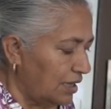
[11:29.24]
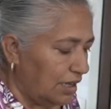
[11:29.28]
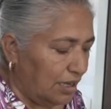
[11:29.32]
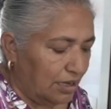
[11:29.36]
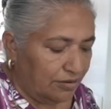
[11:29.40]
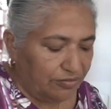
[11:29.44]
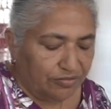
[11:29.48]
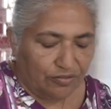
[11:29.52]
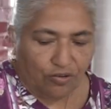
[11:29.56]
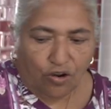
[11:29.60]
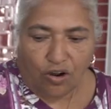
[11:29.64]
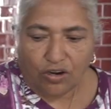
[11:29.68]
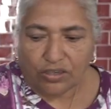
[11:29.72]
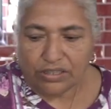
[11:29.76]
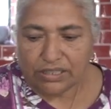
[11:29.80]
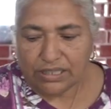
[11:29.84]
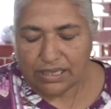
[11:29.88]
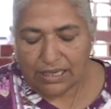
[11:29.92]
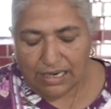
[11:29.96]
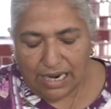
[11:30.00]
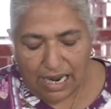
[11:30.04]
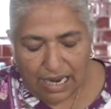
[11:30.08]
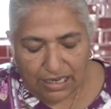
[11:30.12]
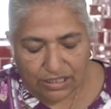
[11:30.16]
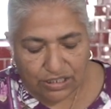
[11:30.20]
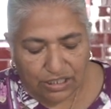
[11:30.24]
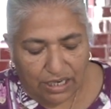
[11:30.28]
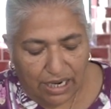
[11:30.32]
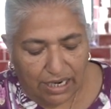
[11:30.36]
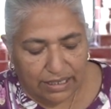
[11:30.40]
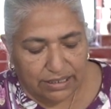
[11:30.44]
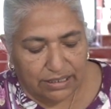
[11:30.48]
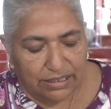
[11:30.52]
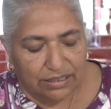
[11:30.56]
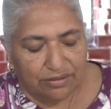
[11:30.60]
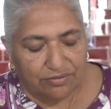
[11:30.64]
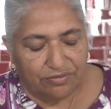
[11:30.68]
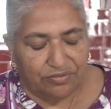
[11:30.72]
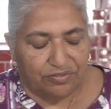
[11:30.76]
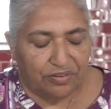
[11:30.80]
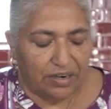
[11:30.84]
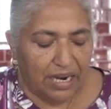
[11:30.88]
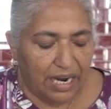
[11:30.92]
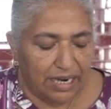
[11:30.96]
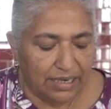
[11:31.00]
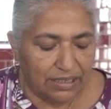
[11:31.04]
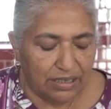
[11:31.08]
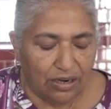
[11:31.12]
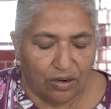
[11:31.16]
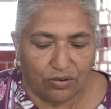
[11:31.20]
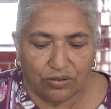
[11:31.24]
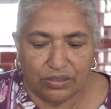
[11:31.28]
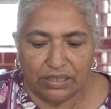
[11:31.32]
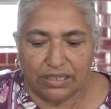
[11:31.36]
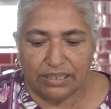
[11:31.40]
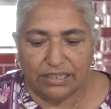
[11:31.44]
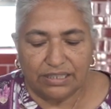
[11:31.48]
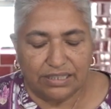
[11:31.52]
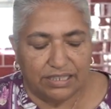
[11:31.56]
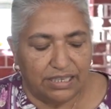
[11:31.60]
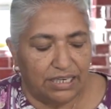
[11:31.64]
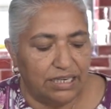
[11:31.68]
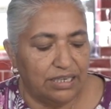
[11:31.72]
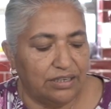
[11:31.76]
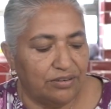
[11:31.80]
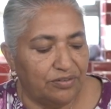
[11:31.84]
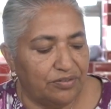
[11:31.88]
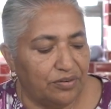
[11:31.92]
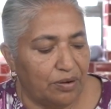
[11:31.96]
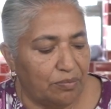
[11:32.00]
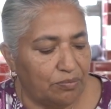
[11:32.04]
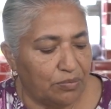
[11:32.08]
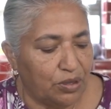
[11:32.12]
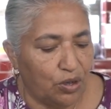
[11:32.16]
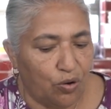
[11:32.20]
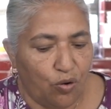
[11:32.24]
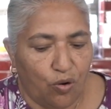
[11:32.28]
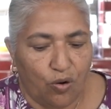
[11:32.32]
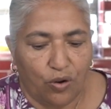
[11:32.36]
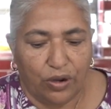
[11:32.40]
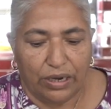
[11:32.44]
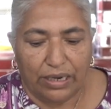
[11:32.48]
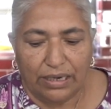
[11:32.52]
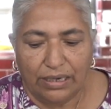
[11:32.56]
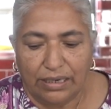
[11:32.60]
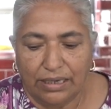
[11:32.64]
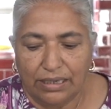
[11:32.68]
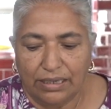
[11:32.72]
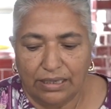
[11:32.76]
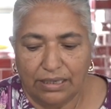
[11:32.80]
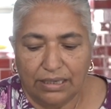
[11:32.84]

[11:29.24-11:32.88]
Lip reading: I've got a large onion fried out and drained from the oil